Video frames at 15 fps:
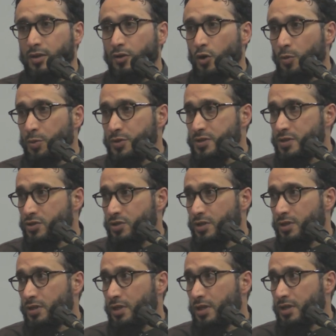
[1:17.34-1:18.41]
that
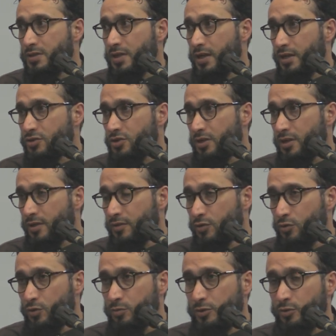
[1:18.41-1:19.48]
opposition is actually the
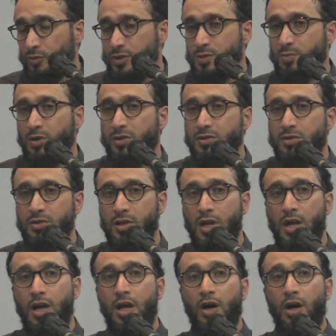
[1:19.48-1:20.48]
normal response